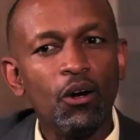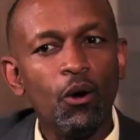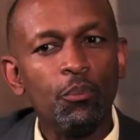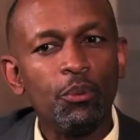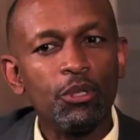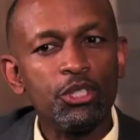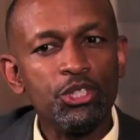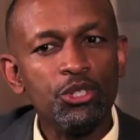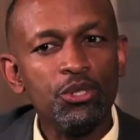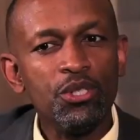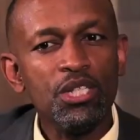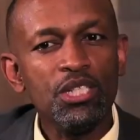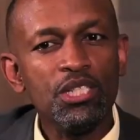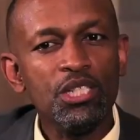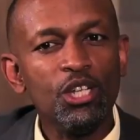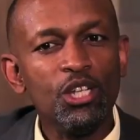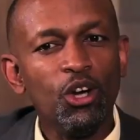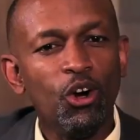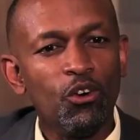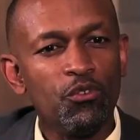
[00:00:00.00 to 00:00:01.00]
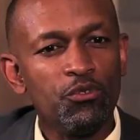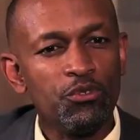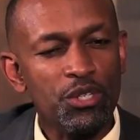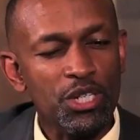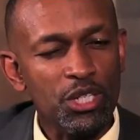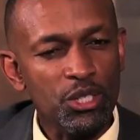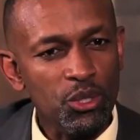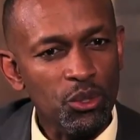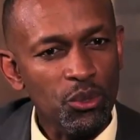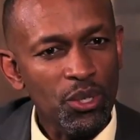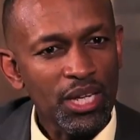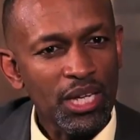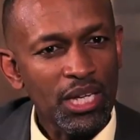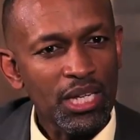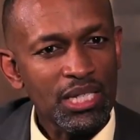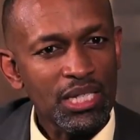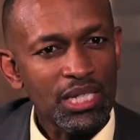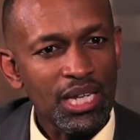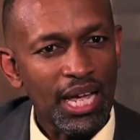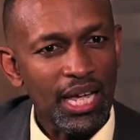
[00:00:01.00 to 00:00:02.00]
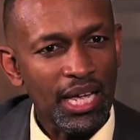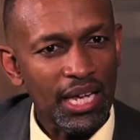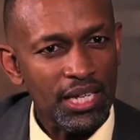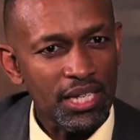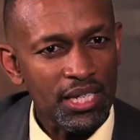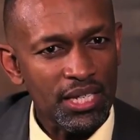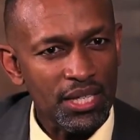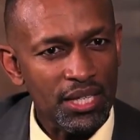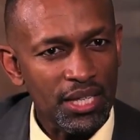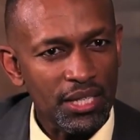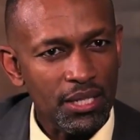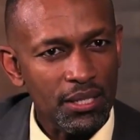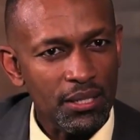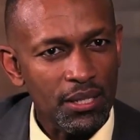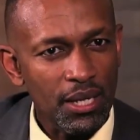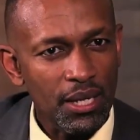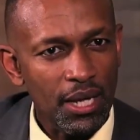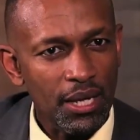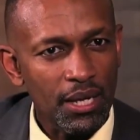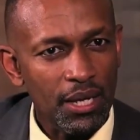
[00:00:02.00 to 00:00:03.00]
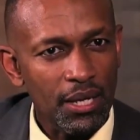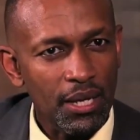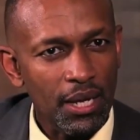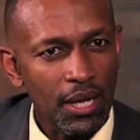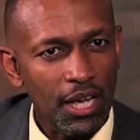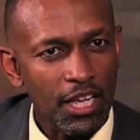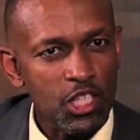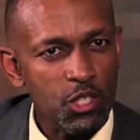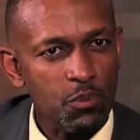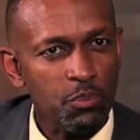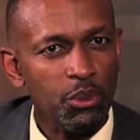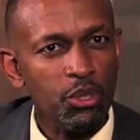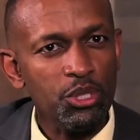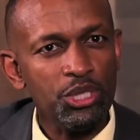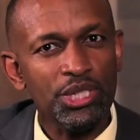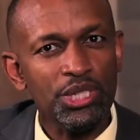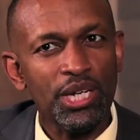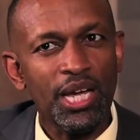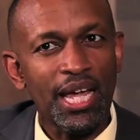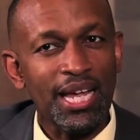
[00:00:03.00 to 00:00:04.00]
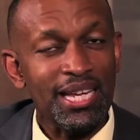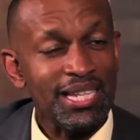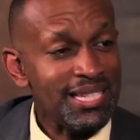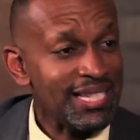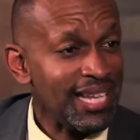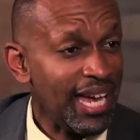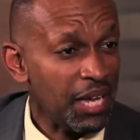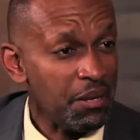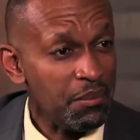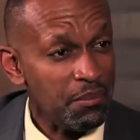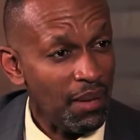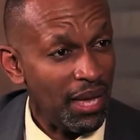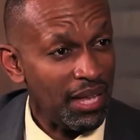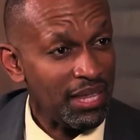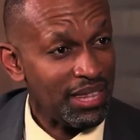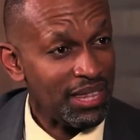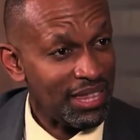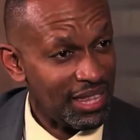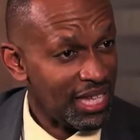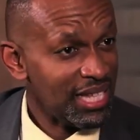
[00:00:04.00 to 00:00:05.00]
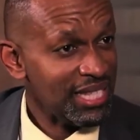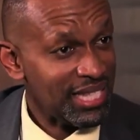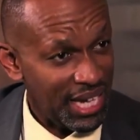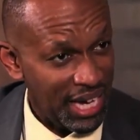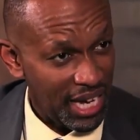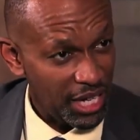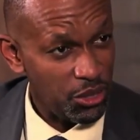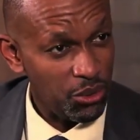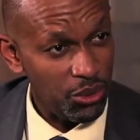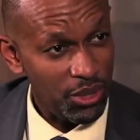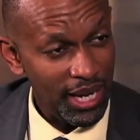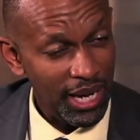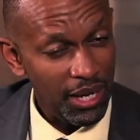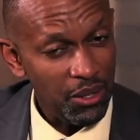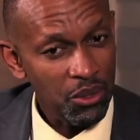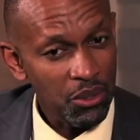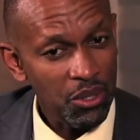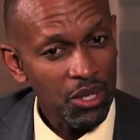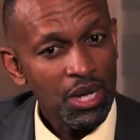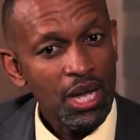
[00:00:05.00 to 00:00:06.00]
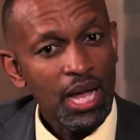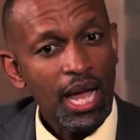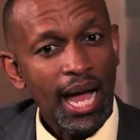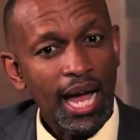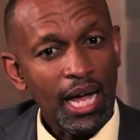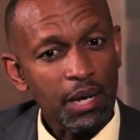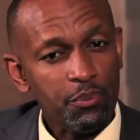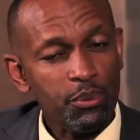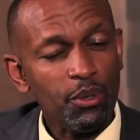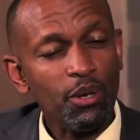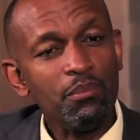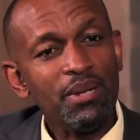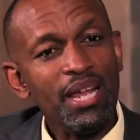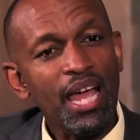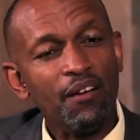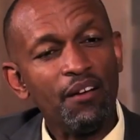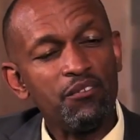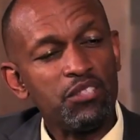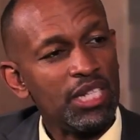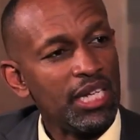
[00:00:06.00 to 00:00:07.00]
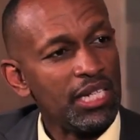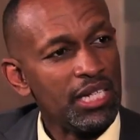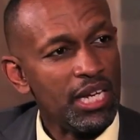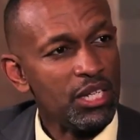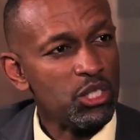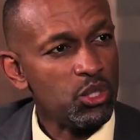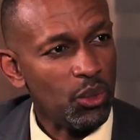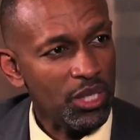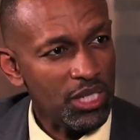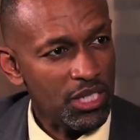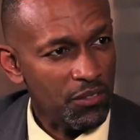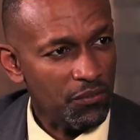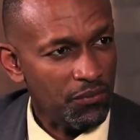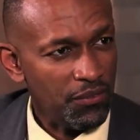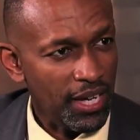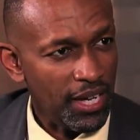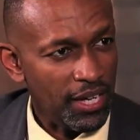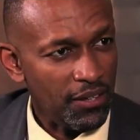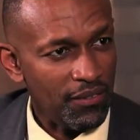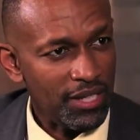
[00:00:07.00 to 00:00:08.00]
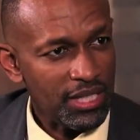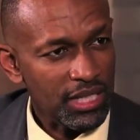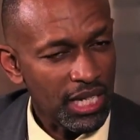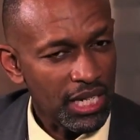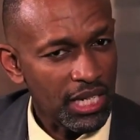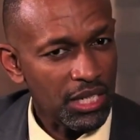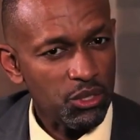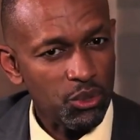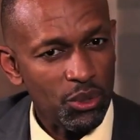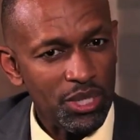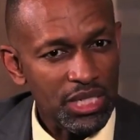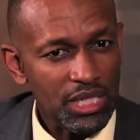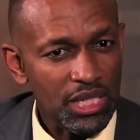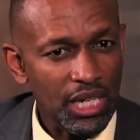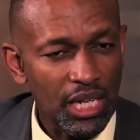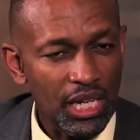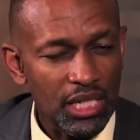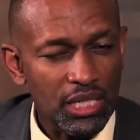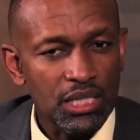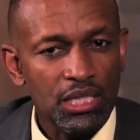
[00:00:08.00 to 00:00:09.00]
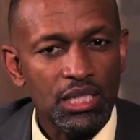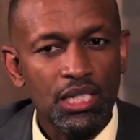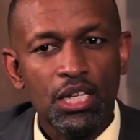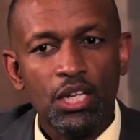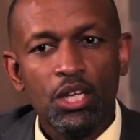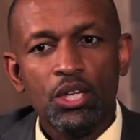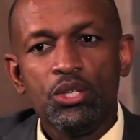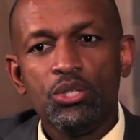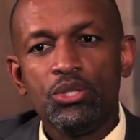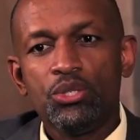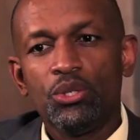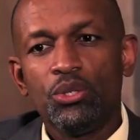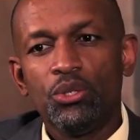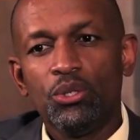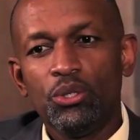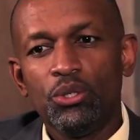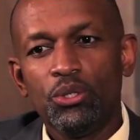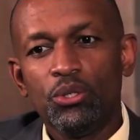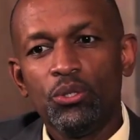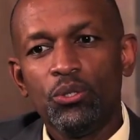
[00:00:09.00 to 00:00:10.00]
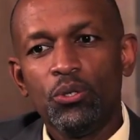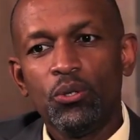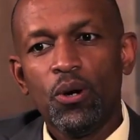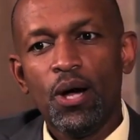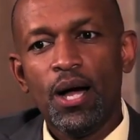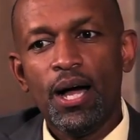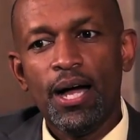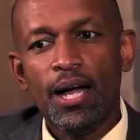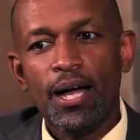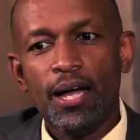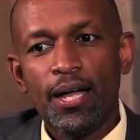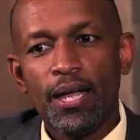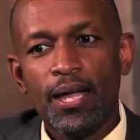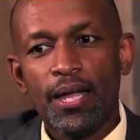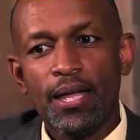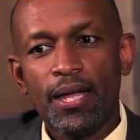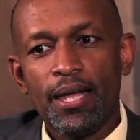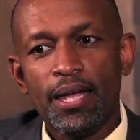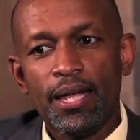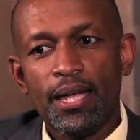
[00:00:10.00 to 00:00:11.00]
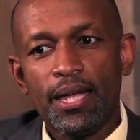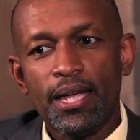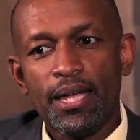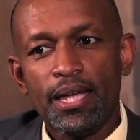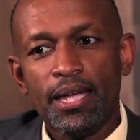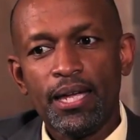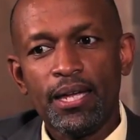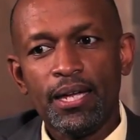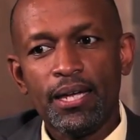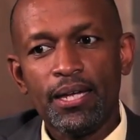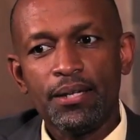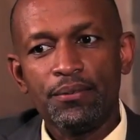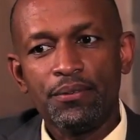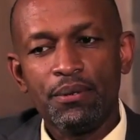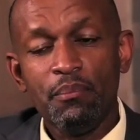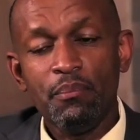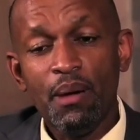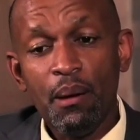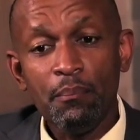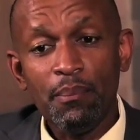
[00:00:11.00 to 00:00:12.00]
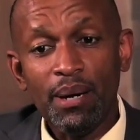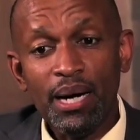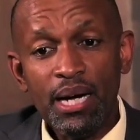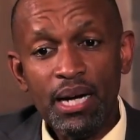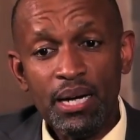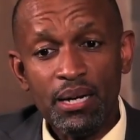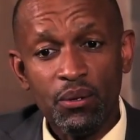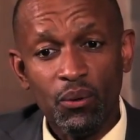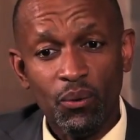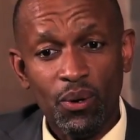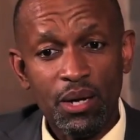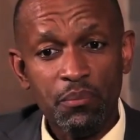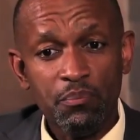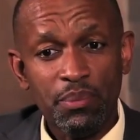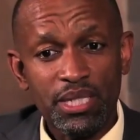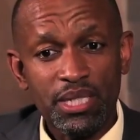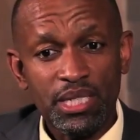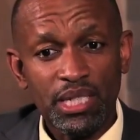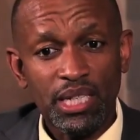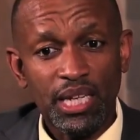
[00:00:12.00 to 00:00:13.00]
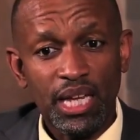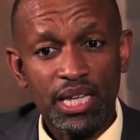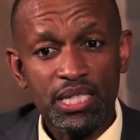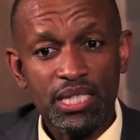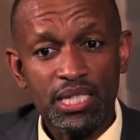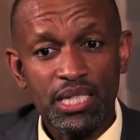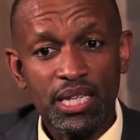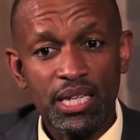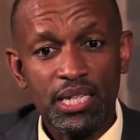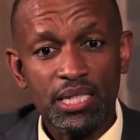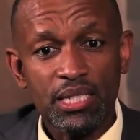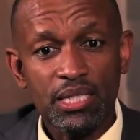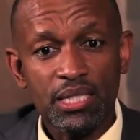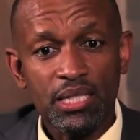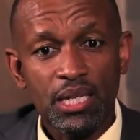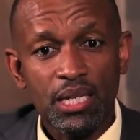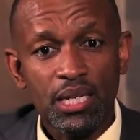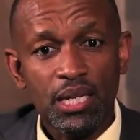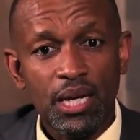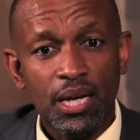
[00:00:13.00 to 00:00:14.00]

opportunity of redoing it and the exposure and time and things that I know now, I'd probably have started at 25. I started at 28. So I remember one particular incident,